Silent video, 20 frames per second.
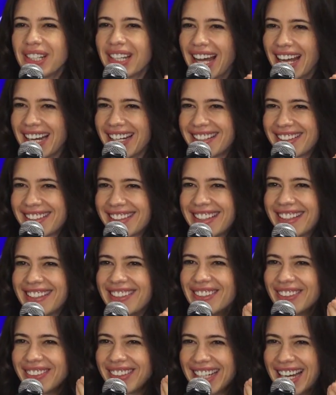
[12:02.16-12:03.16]
light
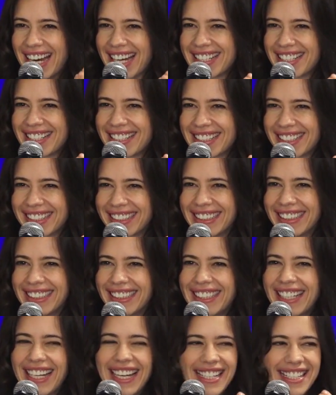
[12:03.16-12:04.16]
that you get
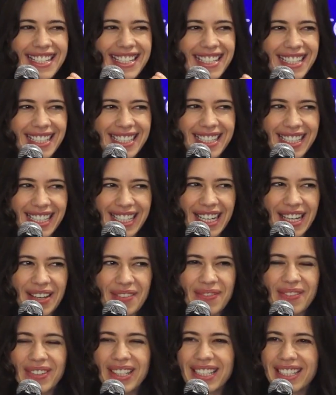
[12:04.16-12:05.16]
at 6
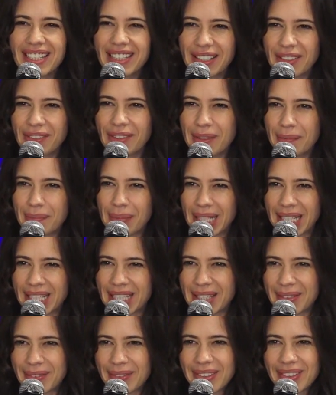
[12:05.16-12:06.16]
a.m. is
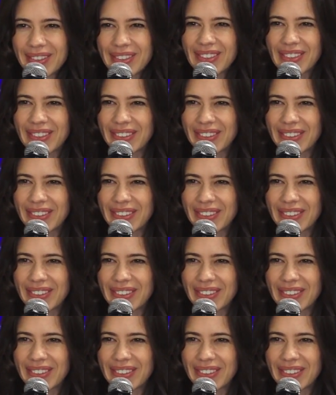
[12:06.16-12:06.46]
irreplaceable.